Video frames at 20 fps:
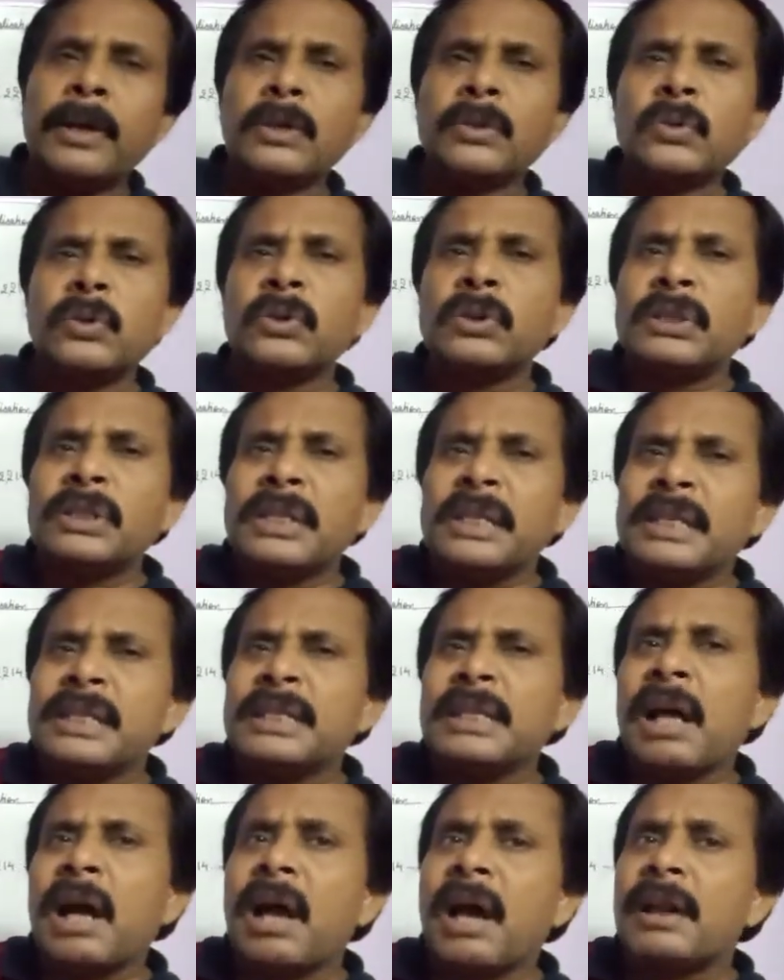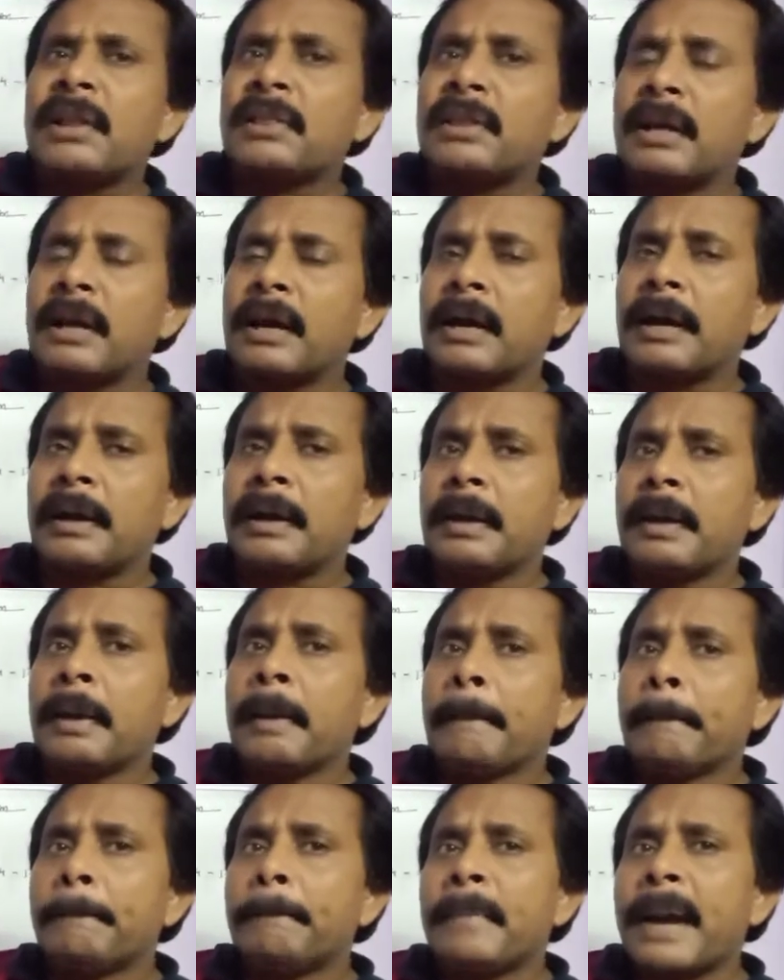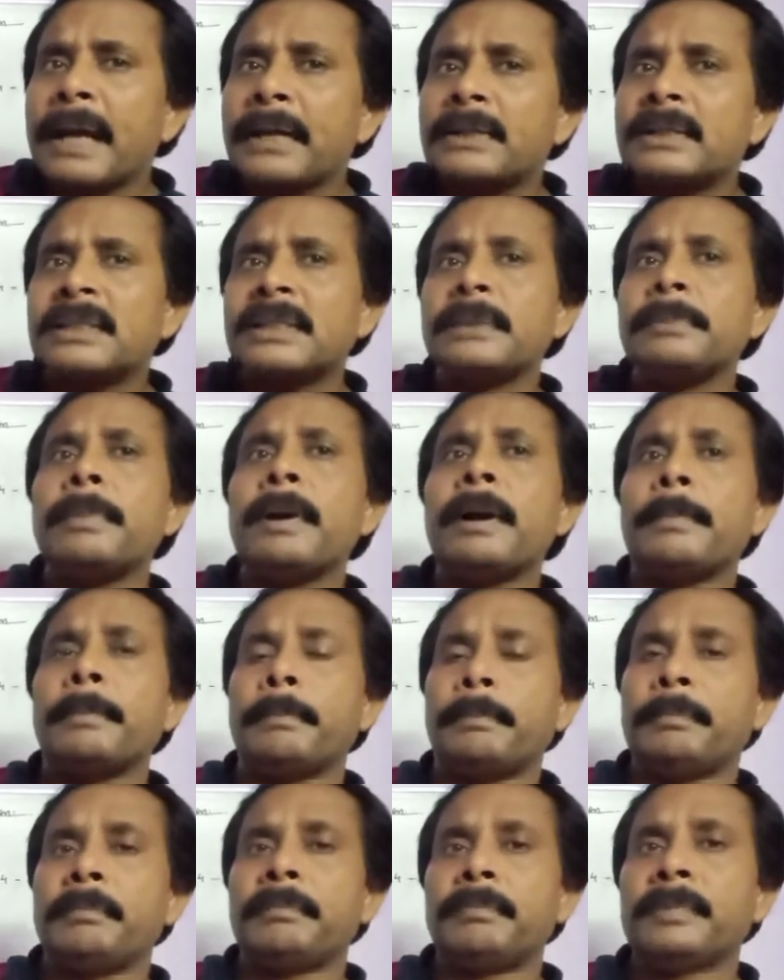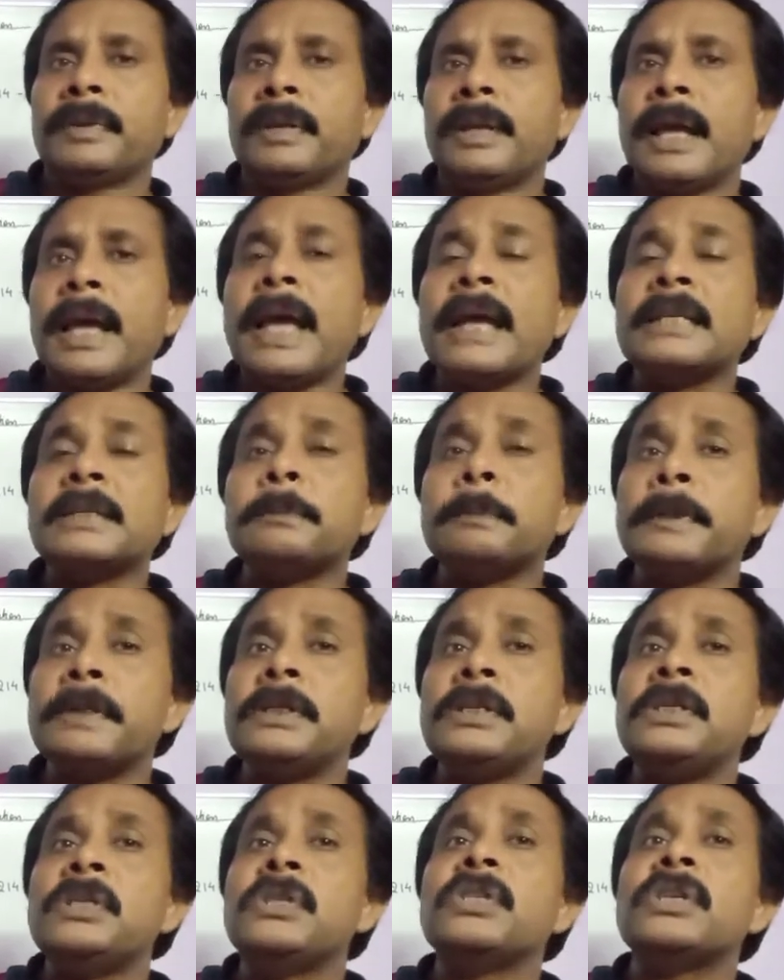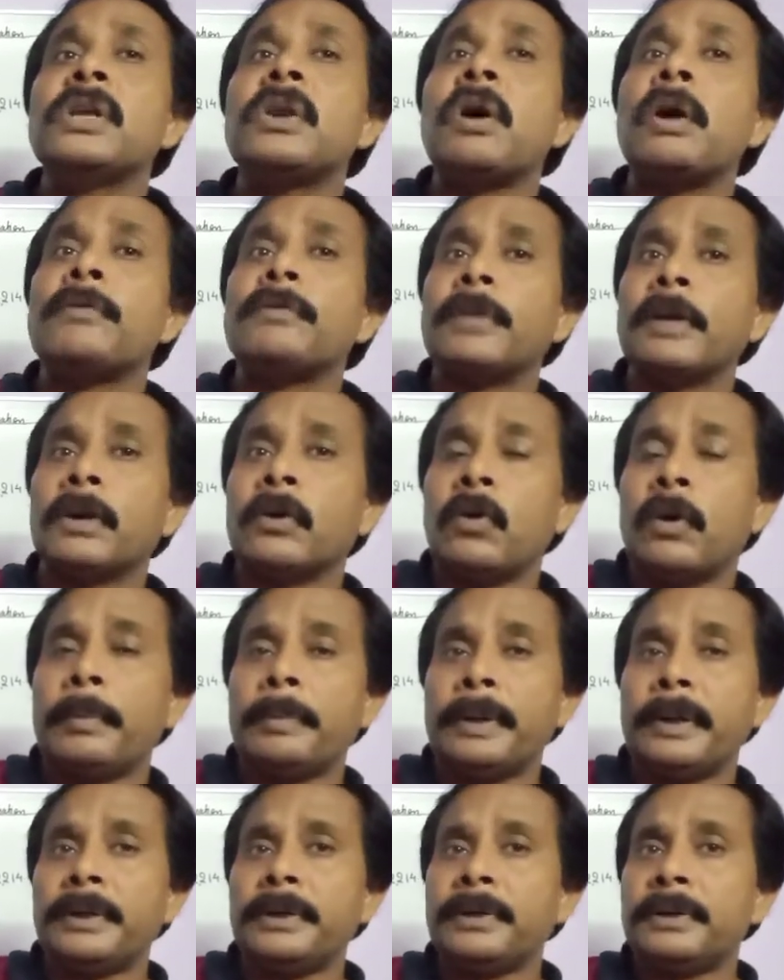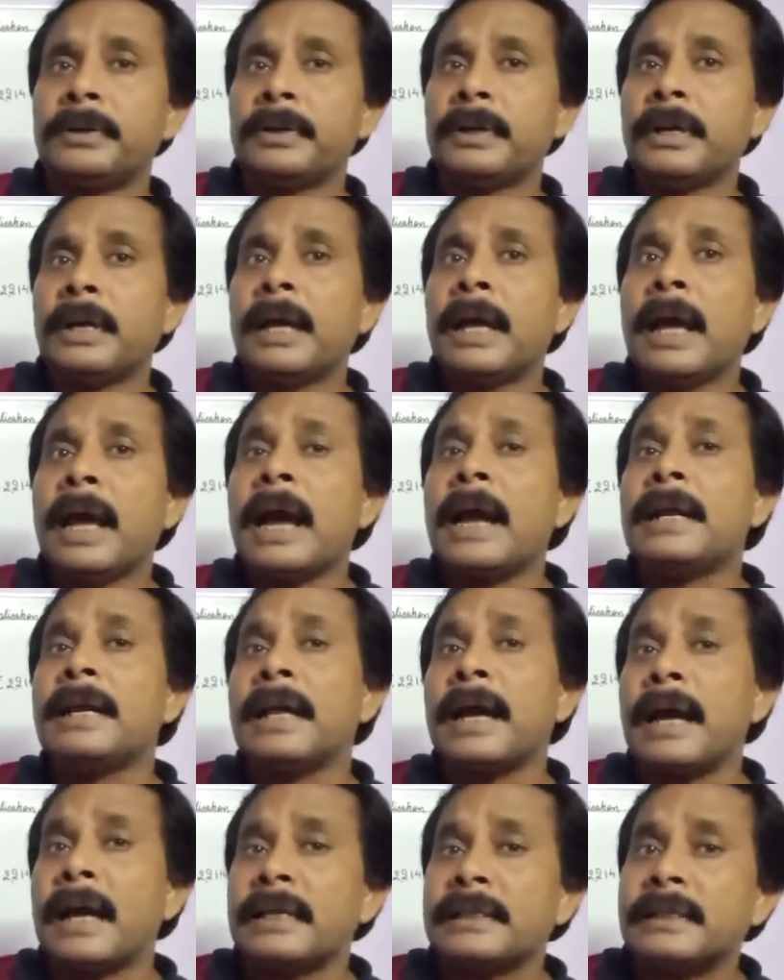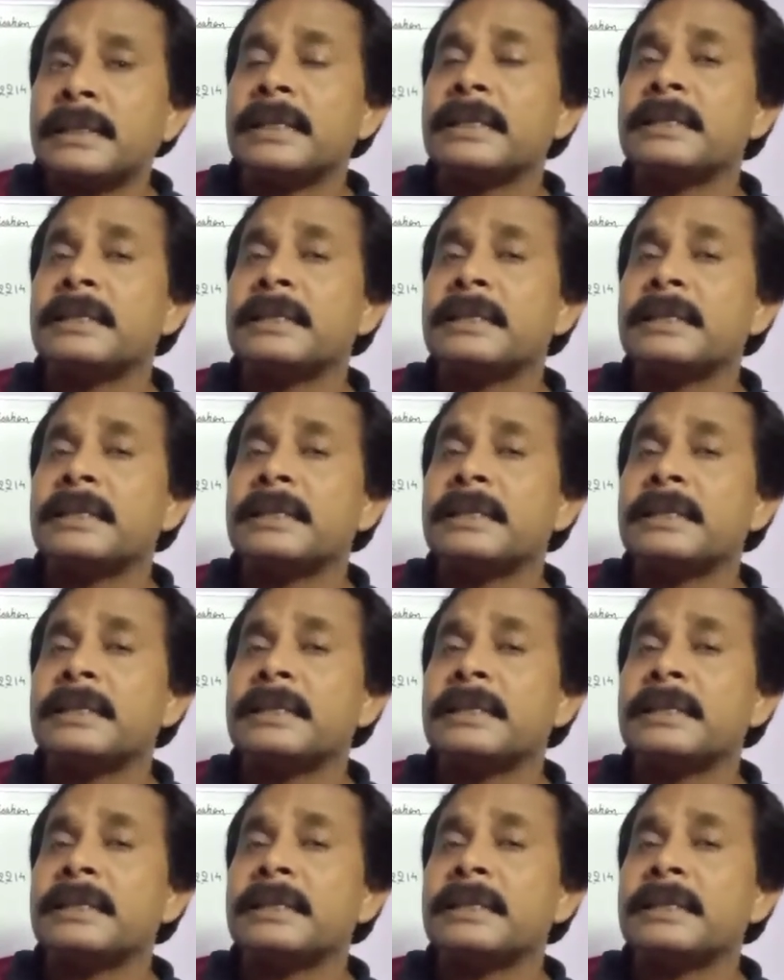So these are the maximum expenditure of the government, and as a